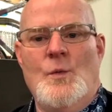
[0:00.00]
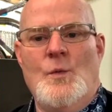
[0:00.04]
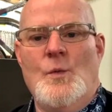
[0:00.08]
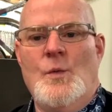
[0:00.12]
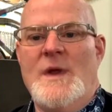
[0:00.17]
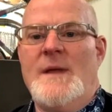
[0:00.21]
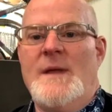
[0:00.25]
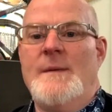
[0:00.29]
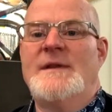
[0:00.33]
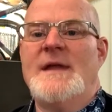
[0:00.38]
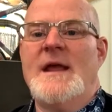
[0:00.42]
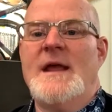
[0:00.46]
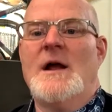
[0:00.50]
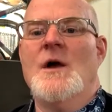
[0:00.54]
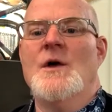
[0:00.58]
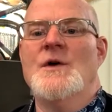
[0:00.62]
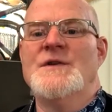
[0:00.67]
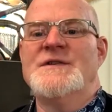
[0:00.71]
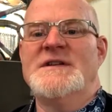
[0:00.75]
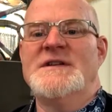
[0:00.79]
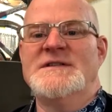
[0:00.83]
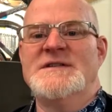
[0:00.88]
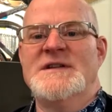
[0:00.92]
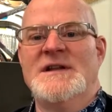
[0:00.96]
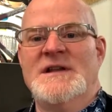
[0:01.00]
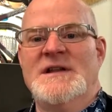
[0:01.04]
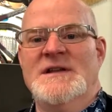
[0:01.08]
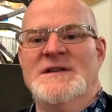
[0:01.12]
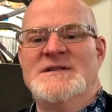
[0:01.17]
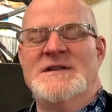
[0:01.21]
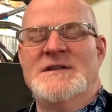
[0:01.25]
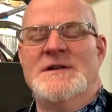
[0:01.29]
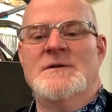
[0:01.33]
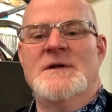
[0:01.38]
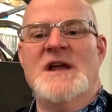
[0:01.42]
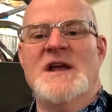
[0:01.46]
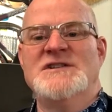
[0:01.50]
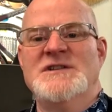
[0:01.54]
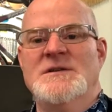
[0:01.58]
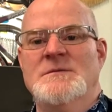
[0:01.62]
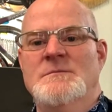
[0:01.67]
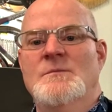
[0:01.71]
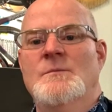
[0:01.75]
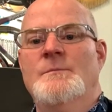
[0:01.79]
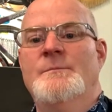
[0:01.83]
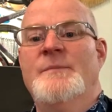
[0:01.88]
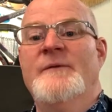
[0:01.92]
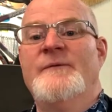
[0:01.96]
we take all those things into
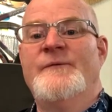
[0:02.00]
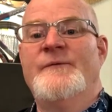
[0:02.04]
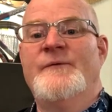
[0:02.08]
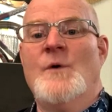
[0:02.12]
consideration mm-hmm.